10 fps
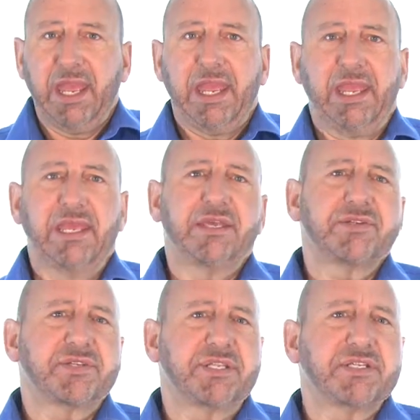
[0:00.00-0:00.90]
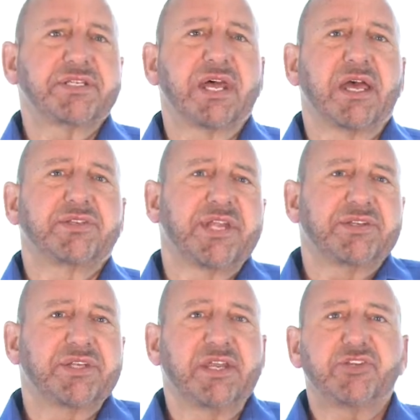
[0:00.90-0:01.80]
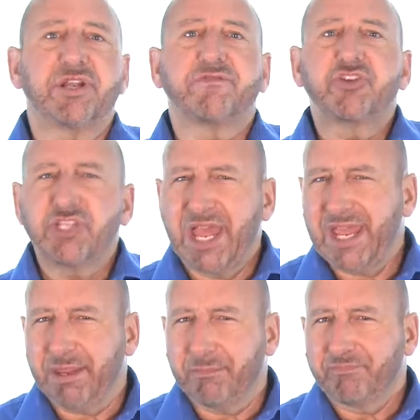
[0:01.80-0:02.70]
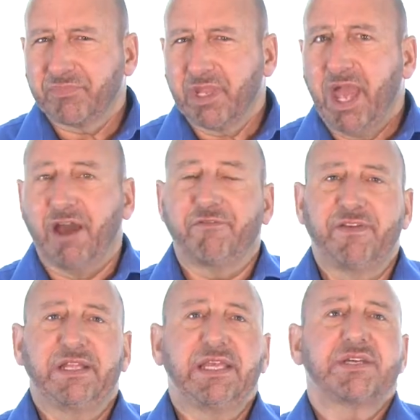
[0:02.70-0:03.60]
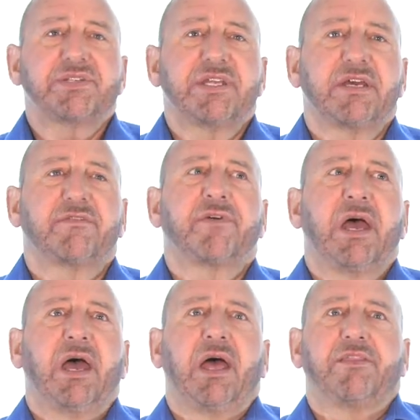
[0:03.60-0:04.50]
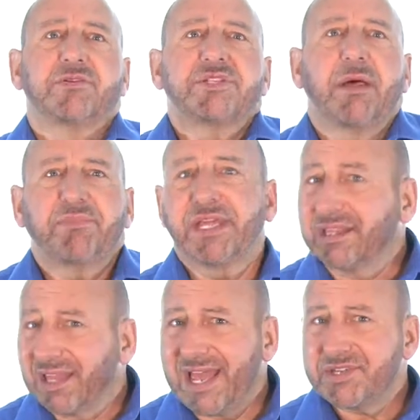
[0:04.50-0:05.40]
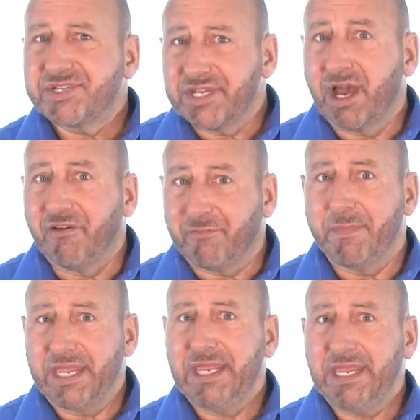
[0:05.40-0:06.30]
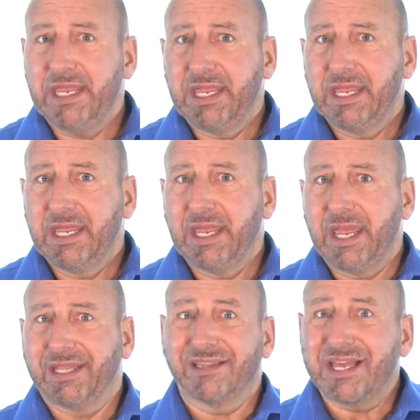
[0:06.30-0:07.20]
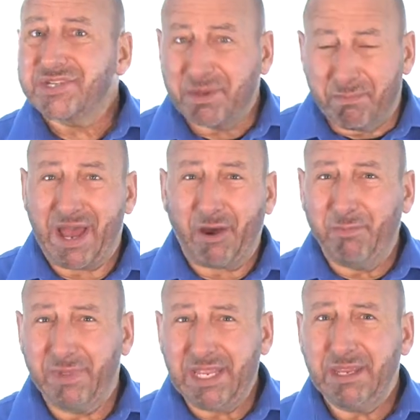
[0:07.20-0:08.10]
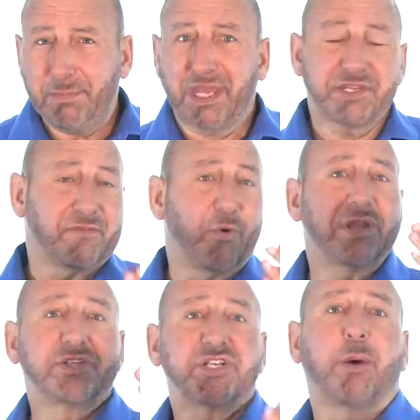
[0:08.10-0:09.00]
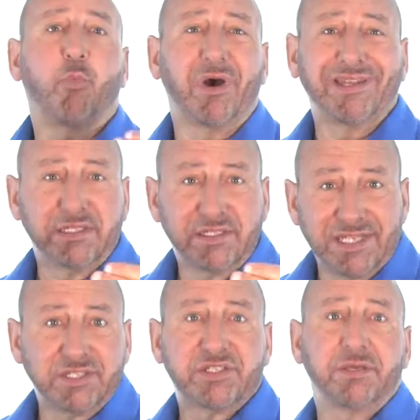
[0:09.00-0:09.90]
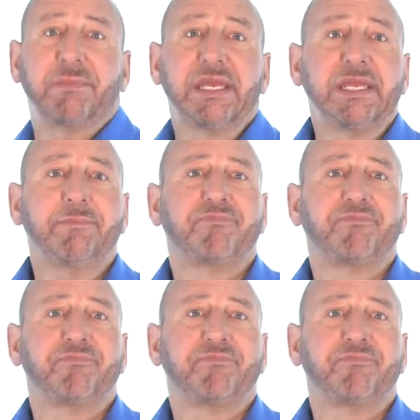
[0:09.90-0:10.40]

is this sensation of shame, a feeling as if there's something less of me and less about me because of what someone did to me.